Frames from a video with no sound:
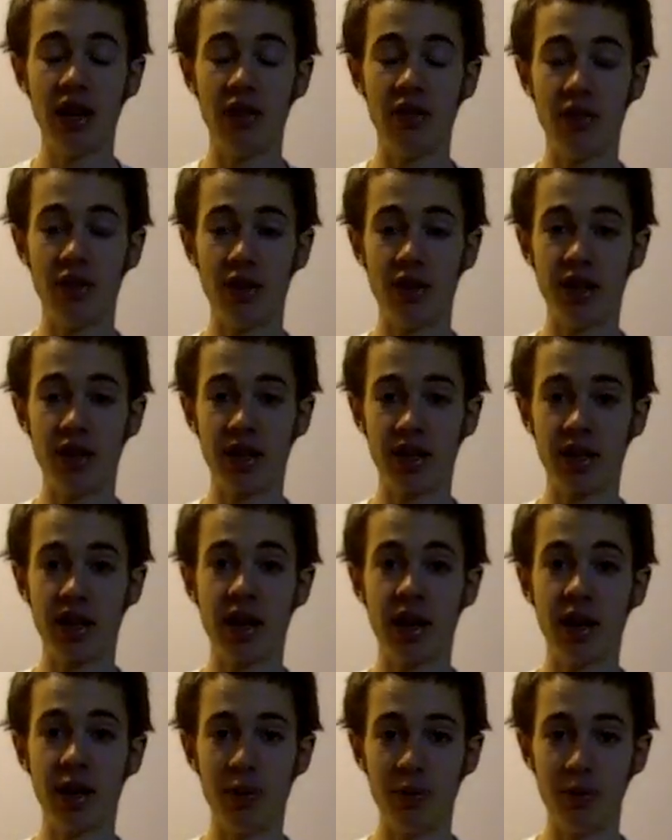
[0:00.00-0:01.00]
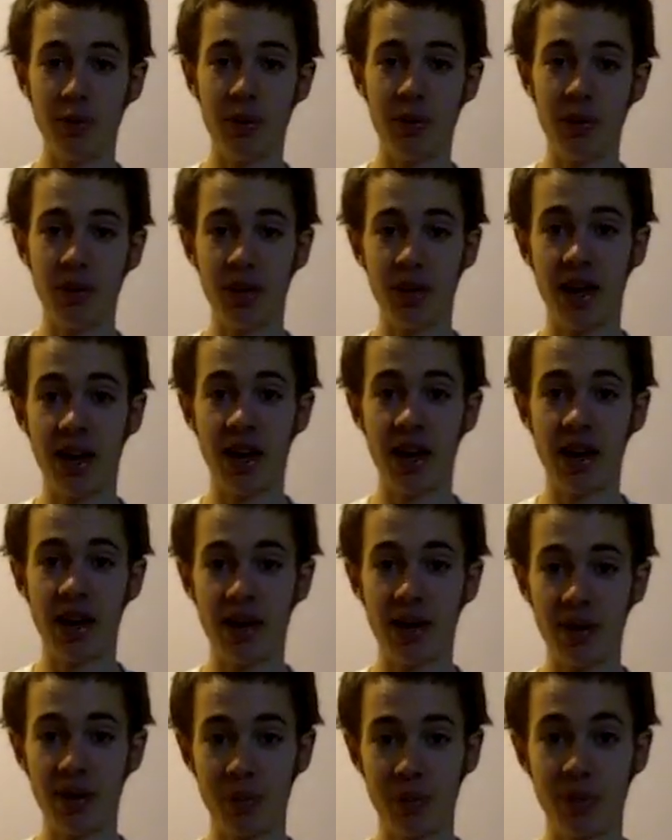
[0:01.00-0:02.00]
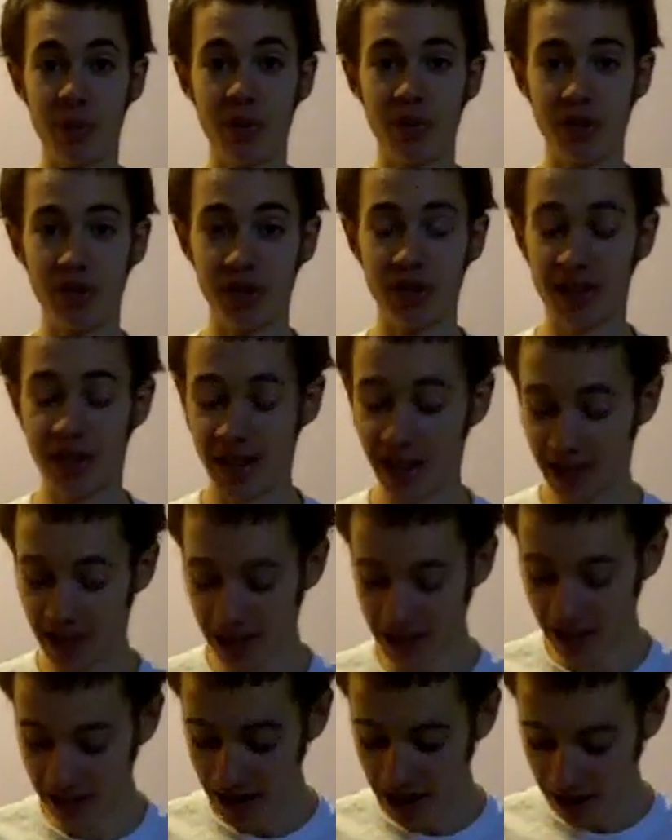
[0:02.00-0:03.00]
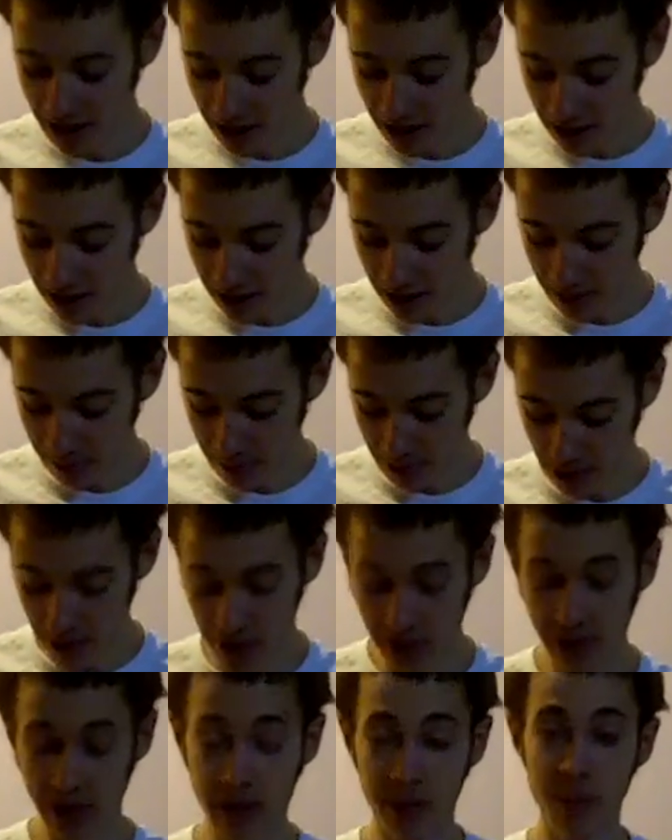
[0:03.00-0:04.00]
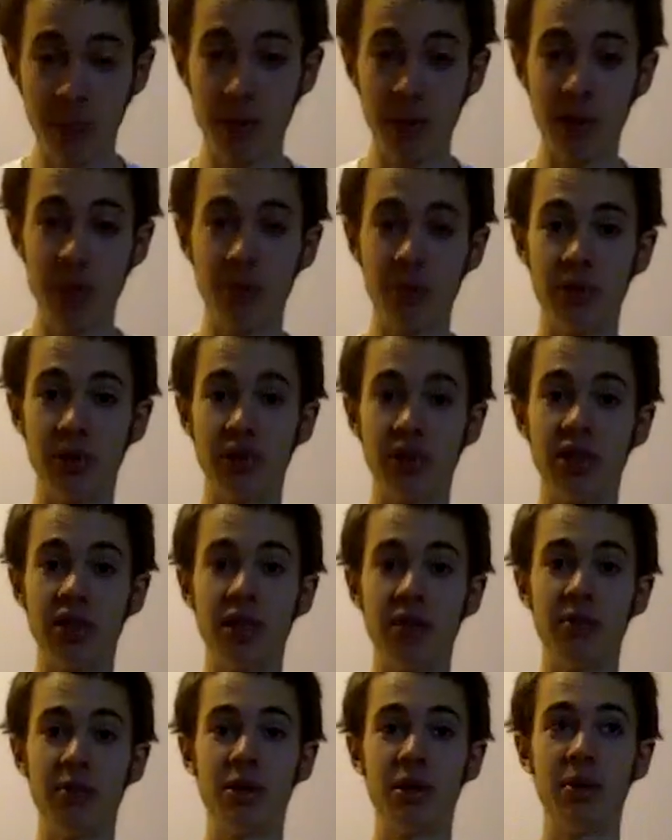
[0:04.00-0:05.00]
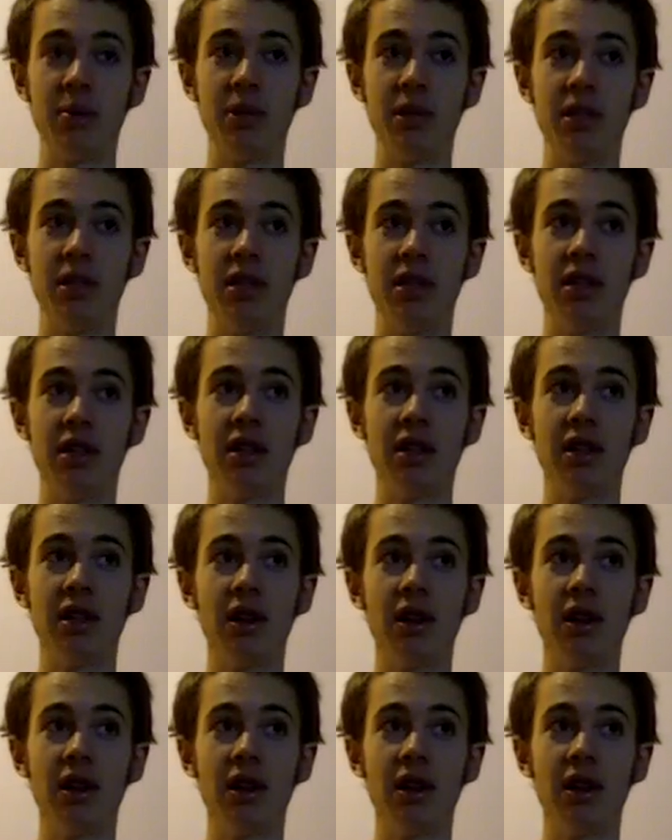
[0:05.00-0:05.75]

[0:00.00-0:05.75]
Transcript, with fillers: If you'd like to help me with that, I would appreciate it because um, some people seem to be